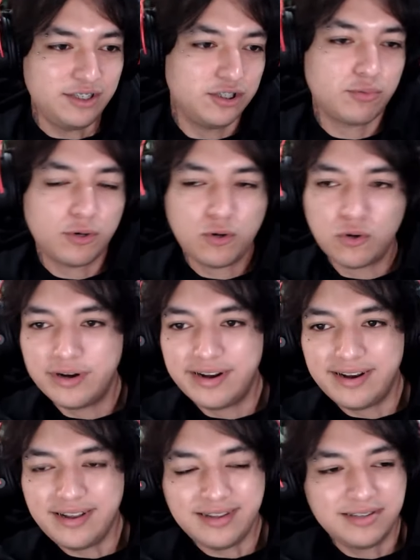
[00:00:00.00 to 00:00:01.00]
just
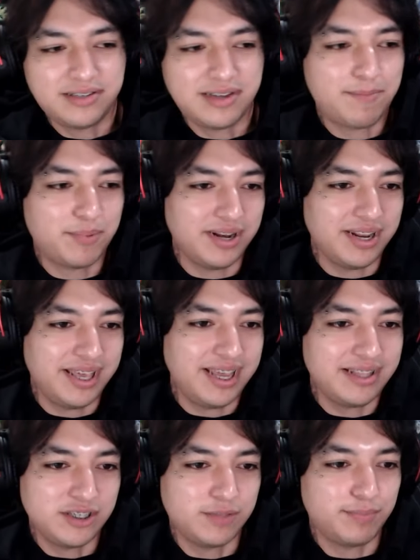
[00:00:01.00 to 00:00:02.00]
recorded separately,
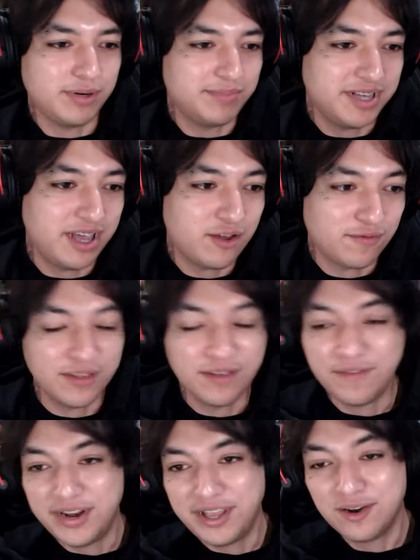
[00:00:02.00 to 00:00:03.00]
and they just put them together for the
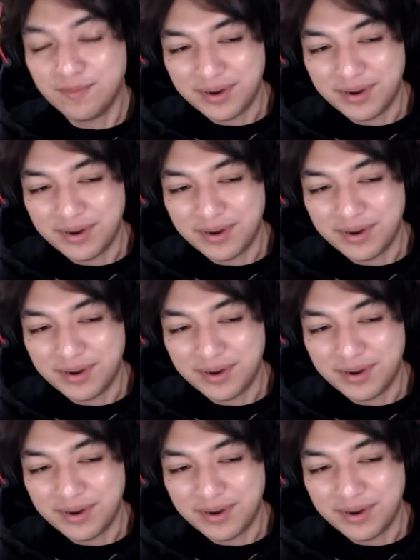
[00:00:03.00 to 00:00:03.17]
video.